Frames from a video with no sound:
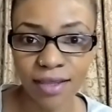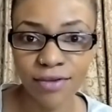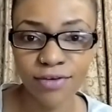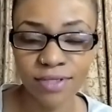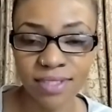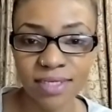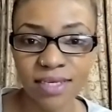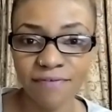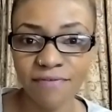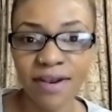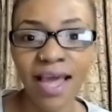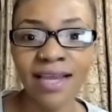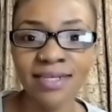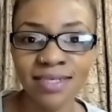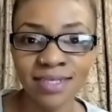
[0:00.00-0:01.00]
You see, if
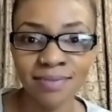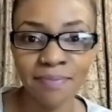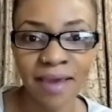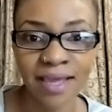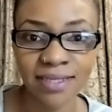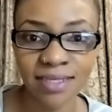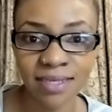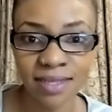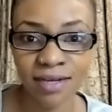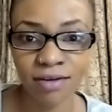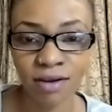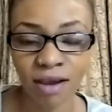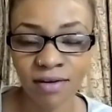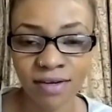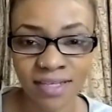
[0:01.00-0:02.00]
light is matter, then
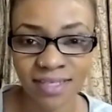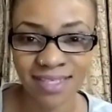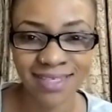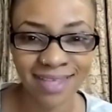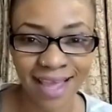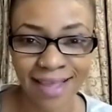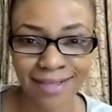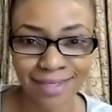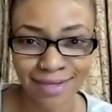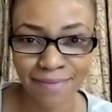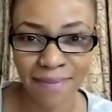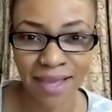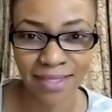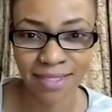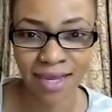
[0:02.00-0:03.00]
darkness is
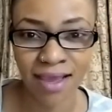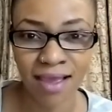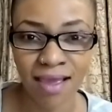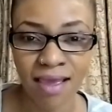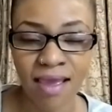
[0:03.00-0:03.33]
antimatter.